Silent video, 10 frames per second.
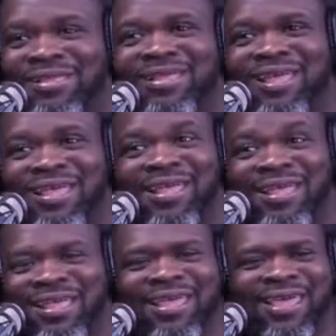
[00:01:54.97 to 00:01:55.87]
yeah.
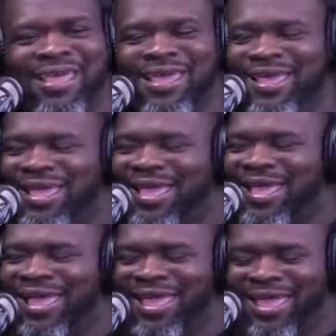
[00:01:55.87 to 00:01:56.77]

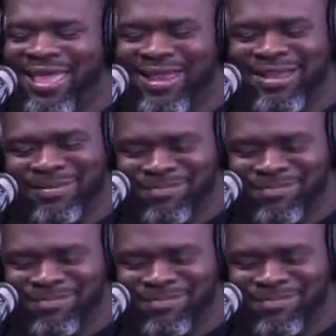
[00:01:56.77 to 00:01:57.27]
And